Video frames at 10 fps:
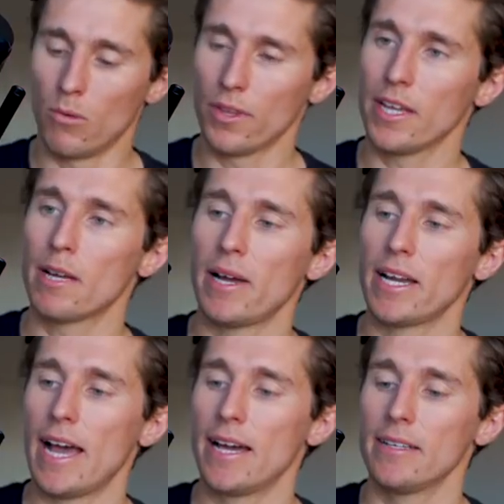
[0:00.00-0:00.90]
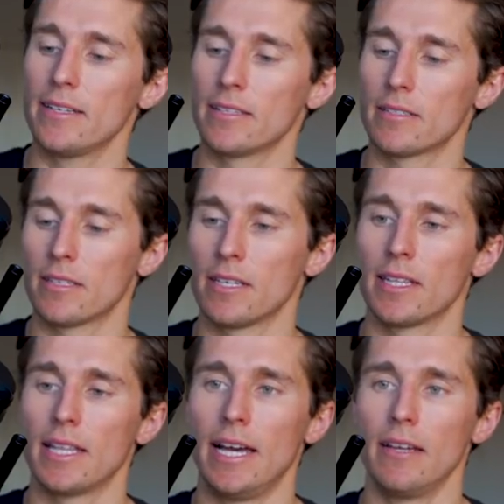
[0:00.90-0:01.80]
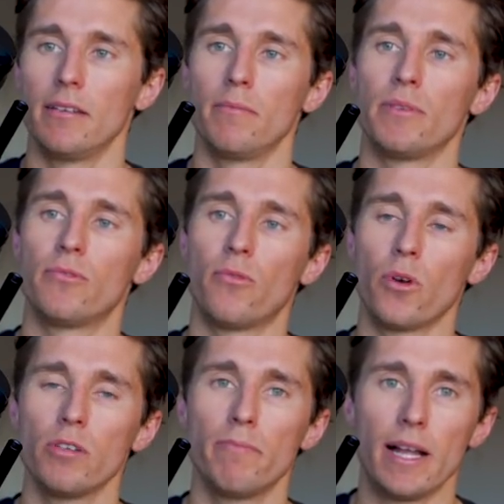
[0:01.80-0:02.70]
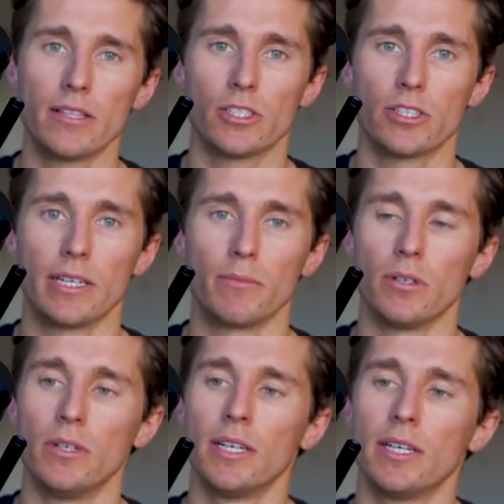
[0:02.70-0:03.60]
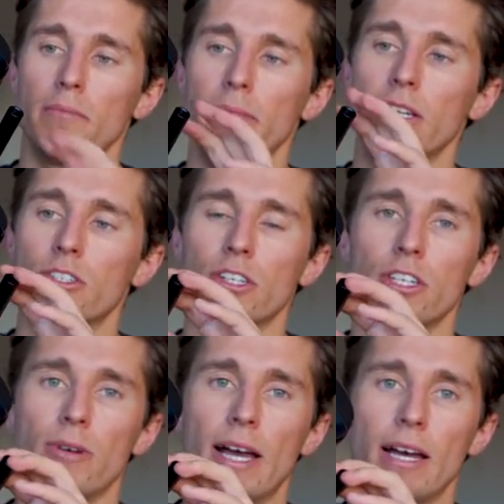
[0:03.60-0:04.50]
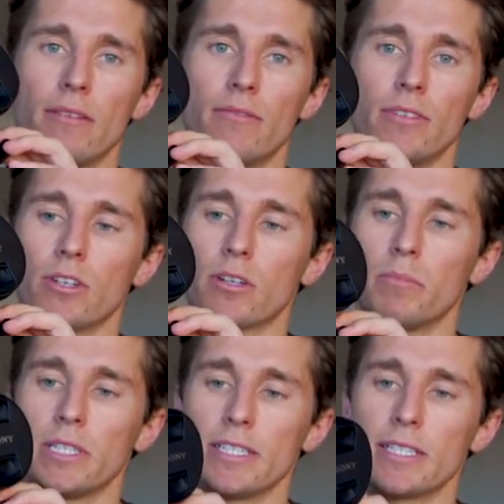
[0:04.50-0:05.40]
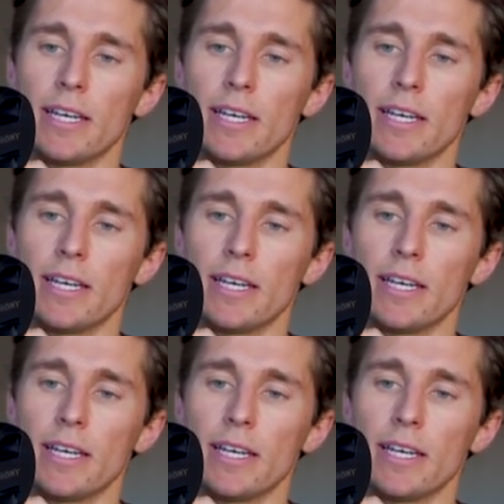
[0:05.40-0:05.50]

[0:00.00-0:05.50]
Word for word: One thing I might add is that before you balance your gimbal, make sure you have your complete